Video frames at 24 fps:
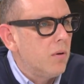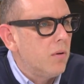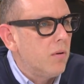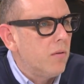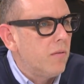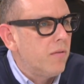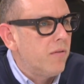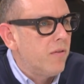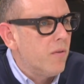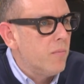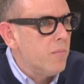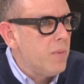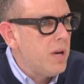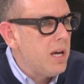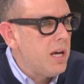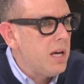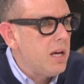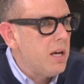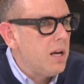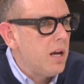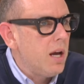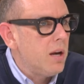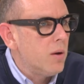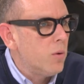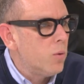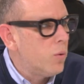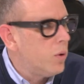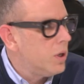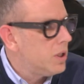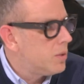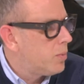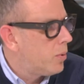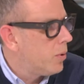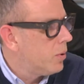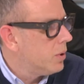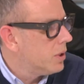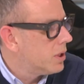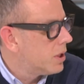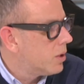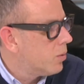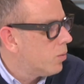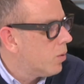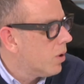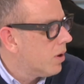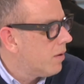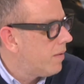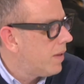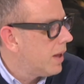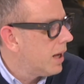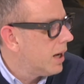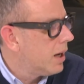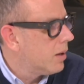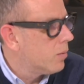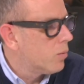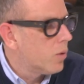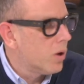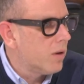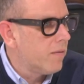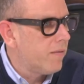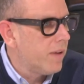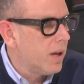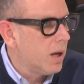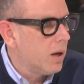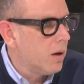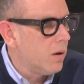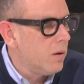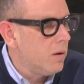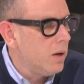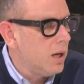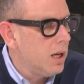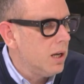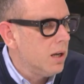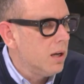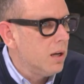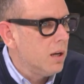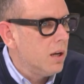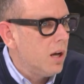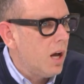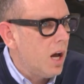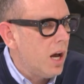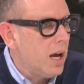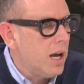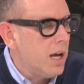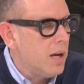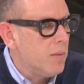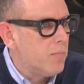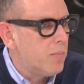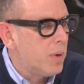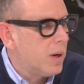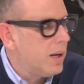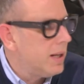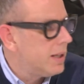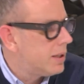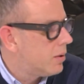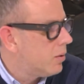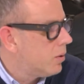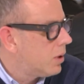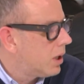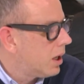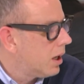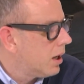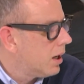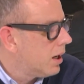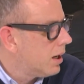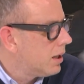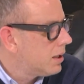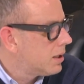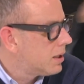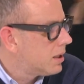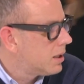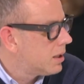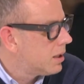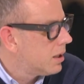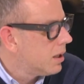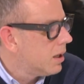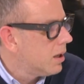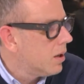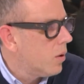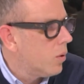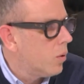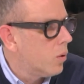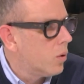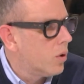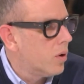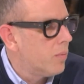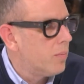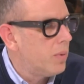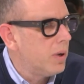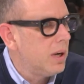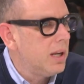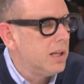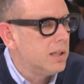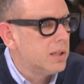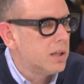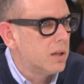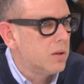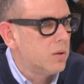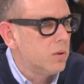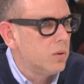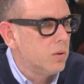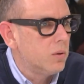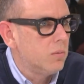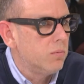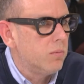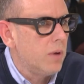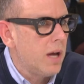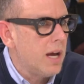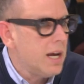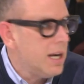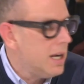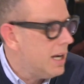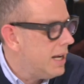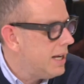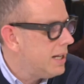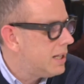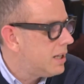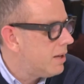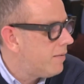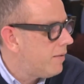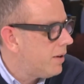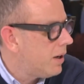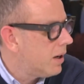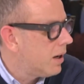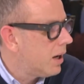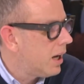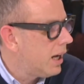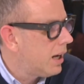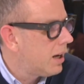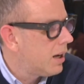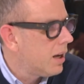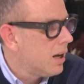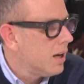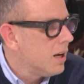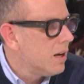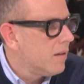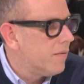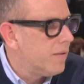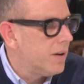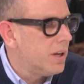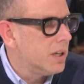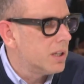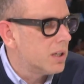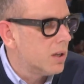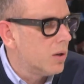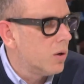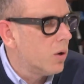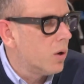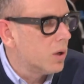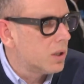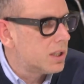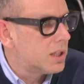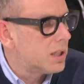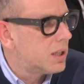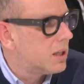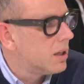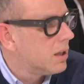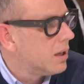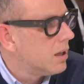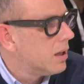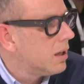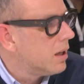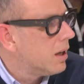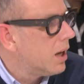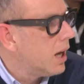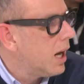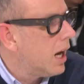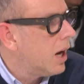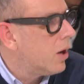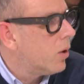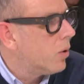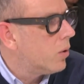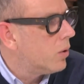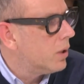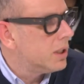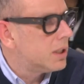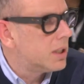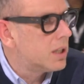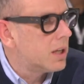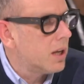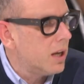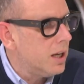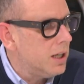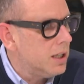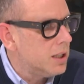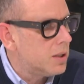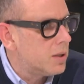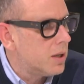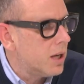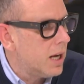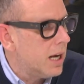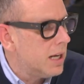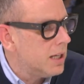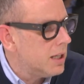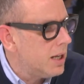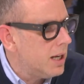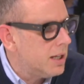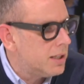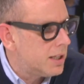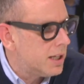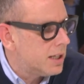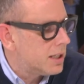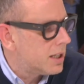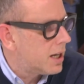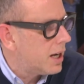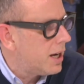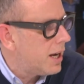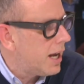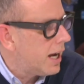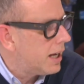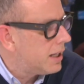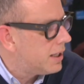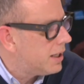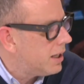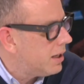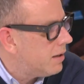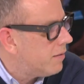for me, it always points to one thing and one thing only: a political class or a political elite, if you like, that is lost or is disconnected